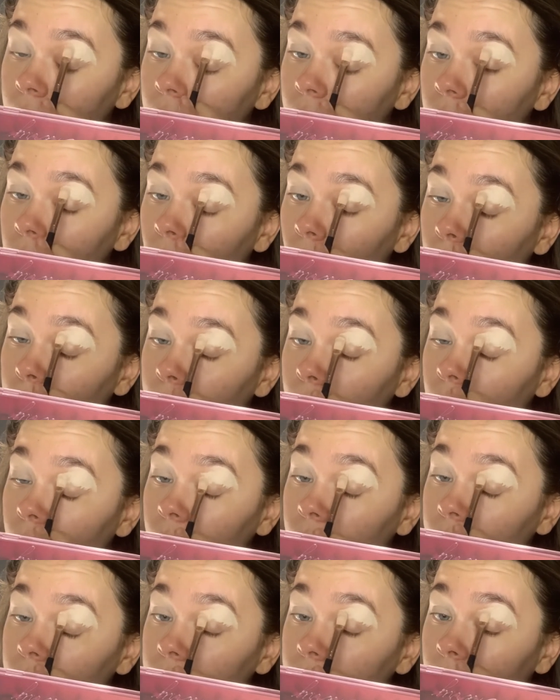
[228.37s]
got put
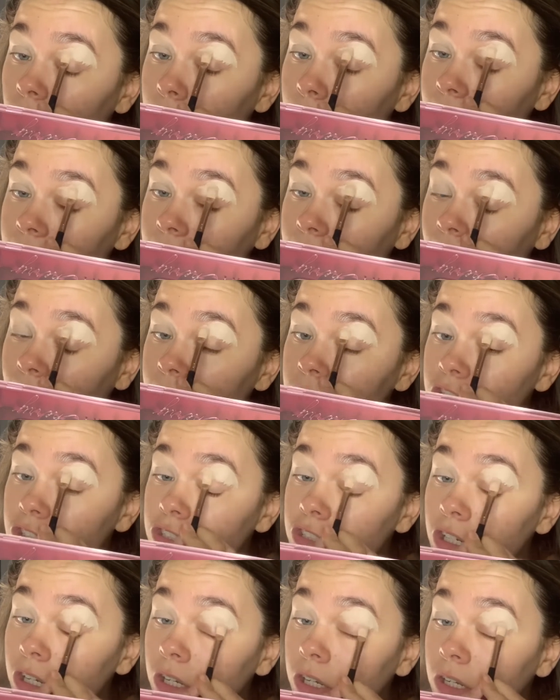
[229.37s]
on
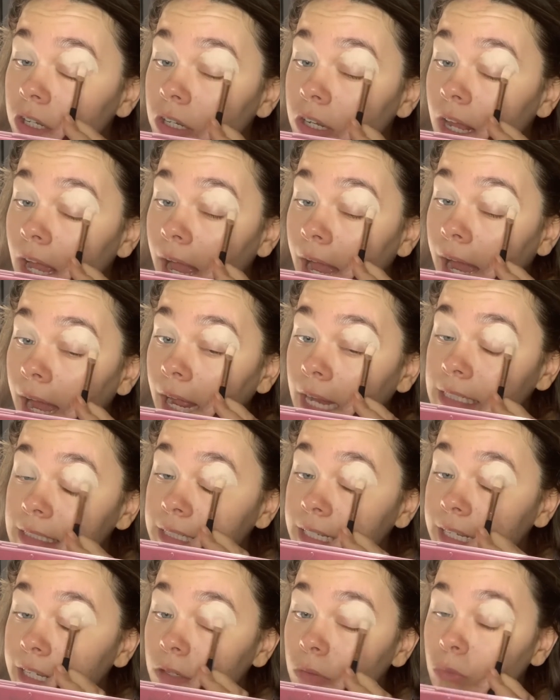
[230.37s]
medication and
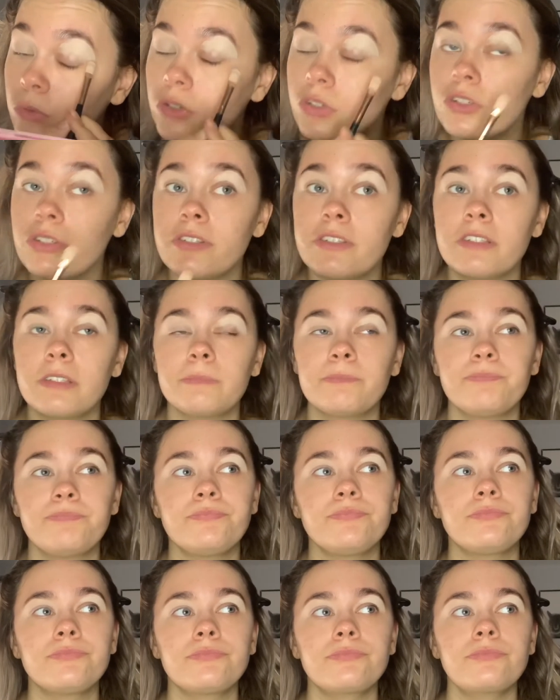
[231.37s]
he was
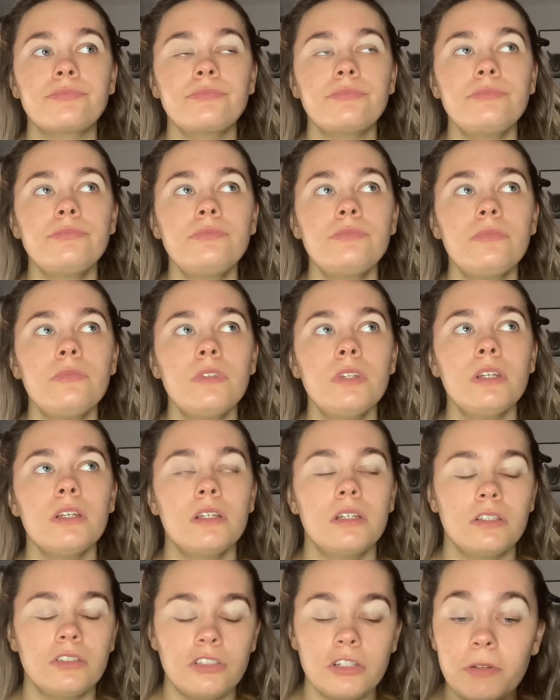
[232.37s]

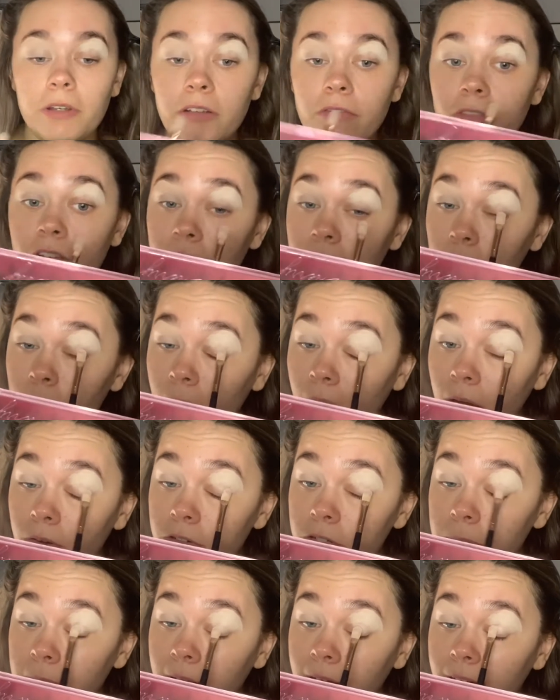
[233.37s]
doing really well,
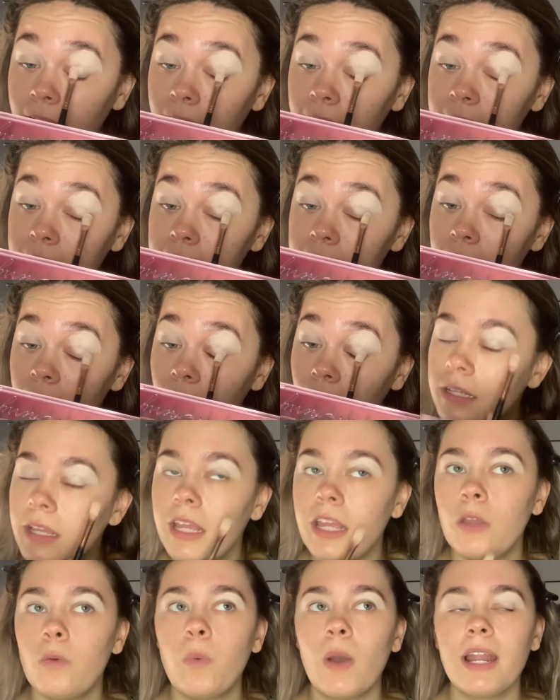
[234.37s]
to be honest.
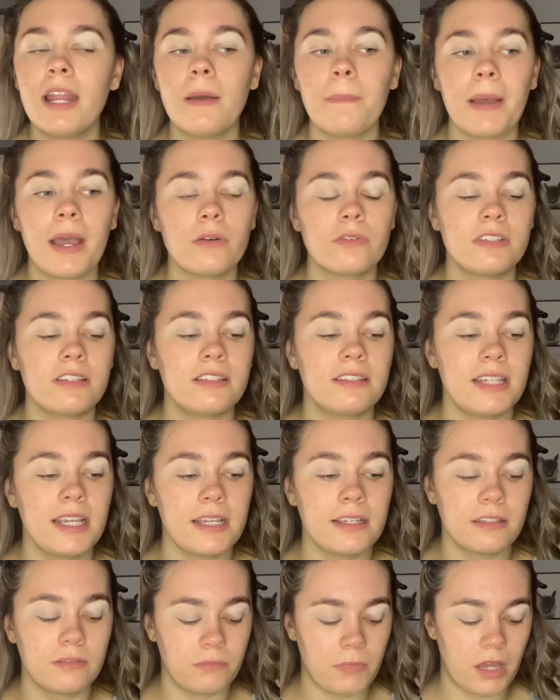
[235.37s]
He went about
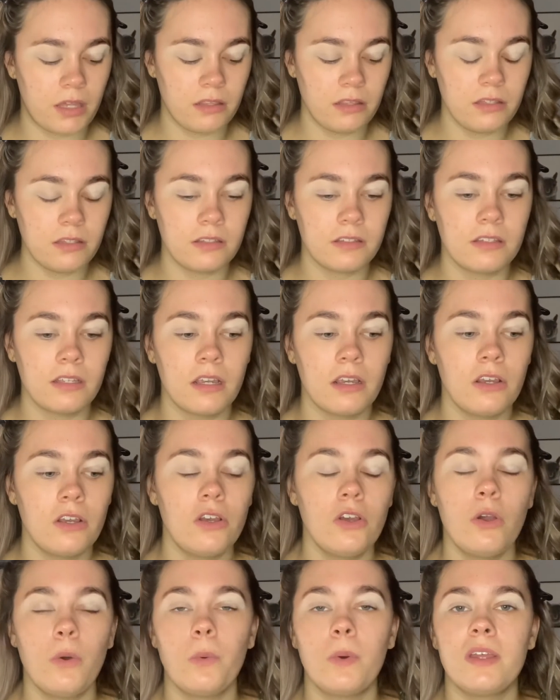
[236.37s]
6 months
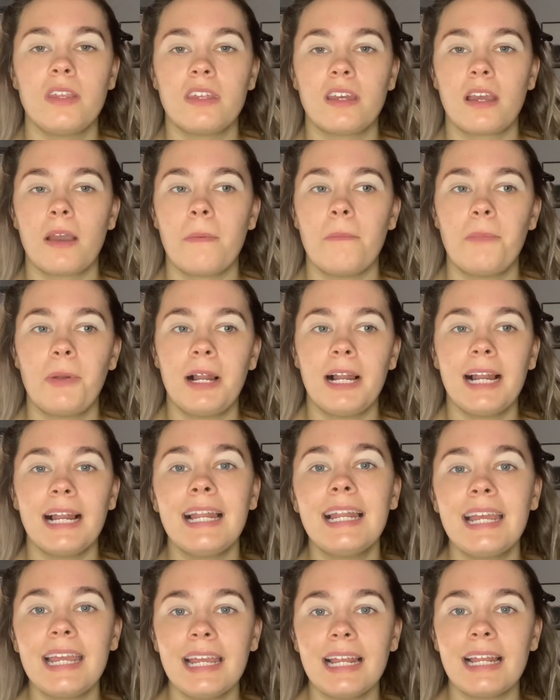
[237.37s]
with
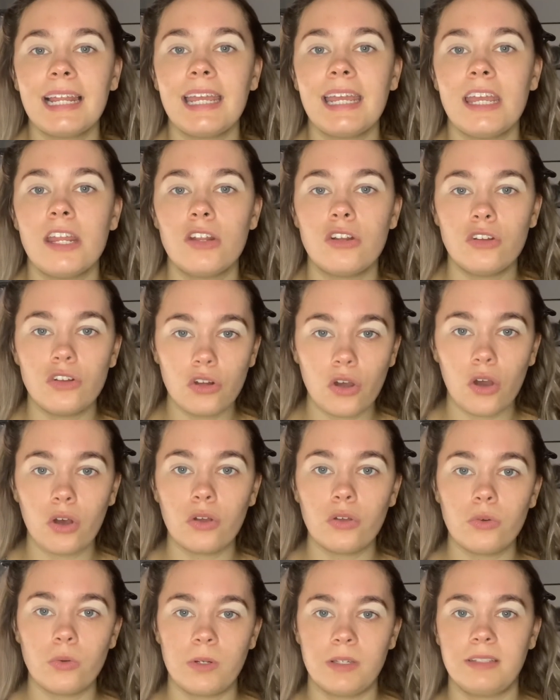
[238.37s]
completely
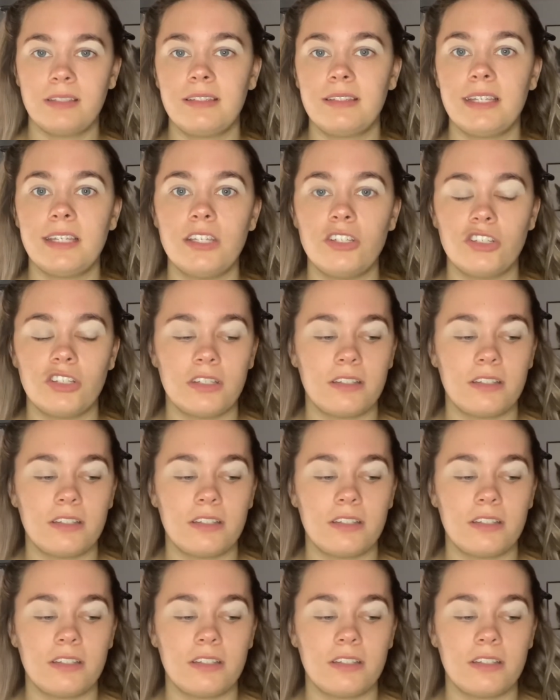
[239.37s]
no seizures,